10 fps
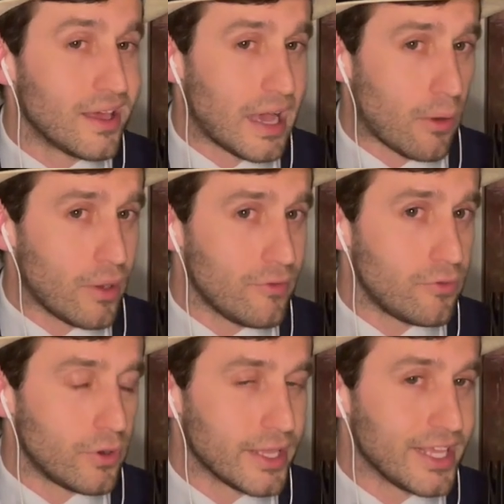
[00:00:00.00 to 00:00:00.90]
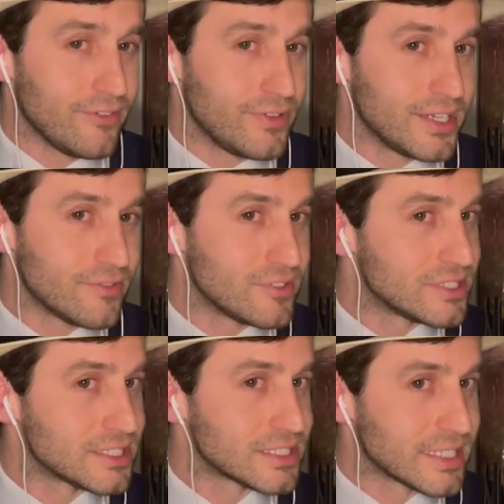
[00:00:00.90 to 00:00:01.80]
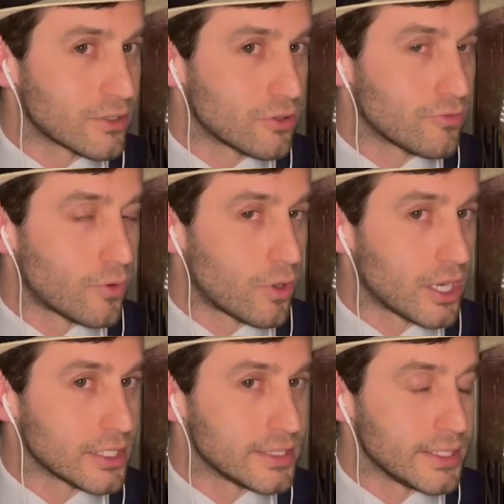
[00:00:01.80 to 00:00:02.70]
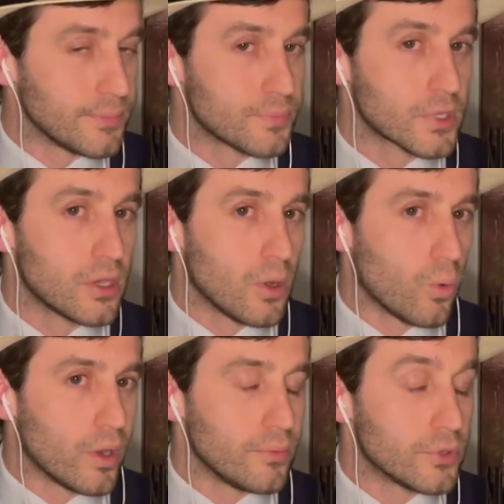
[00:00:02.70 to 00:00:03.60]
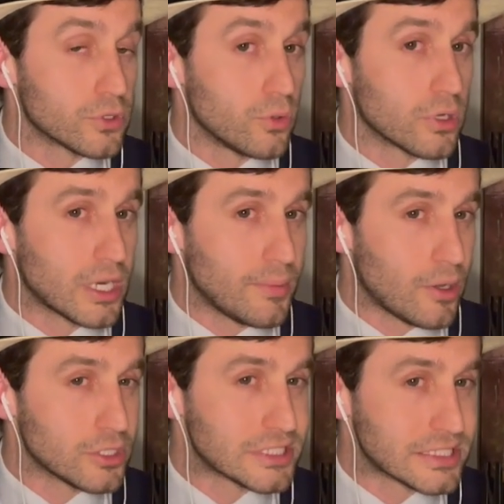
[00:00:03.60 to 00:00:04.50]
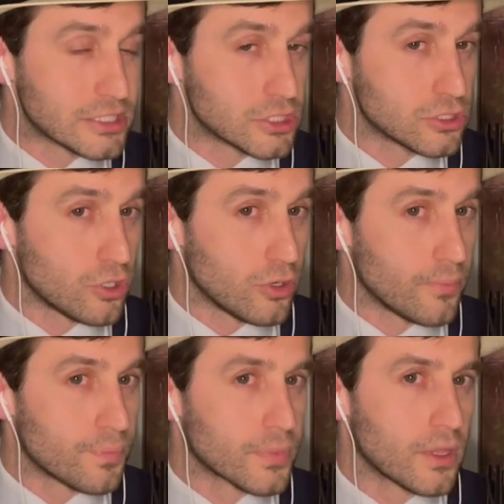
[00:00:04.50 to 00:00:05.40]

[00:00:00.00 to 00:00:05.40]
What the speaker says: However, even if it's a single variety, when we're talking about Cinsaut,